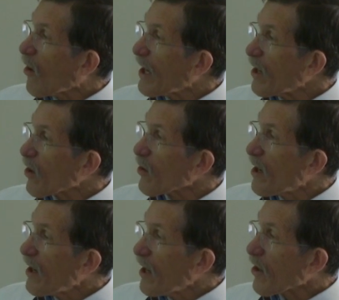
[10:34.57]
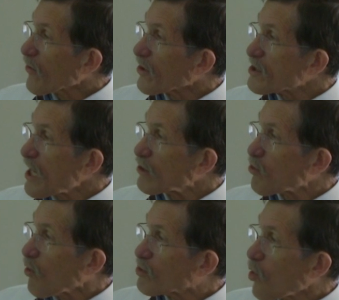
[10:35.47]
Here the
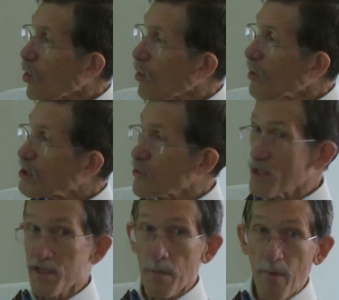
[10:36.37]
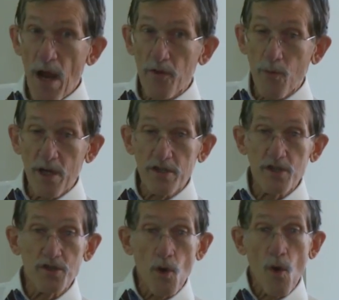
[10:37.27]
central door, which was the
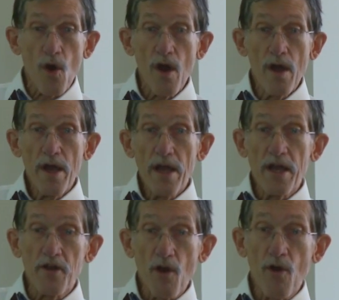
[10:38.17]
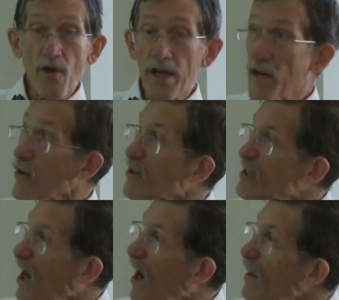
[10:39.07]
Brethren's door in earlier
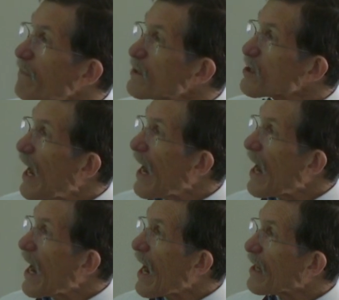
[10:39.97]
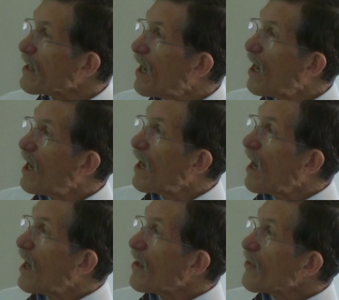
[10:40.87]
times, and
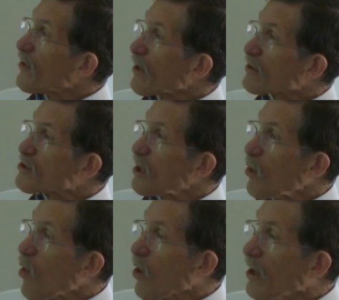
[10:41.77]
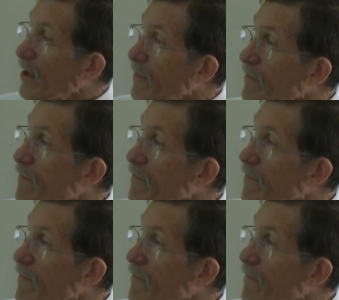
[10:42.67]
there's the organ.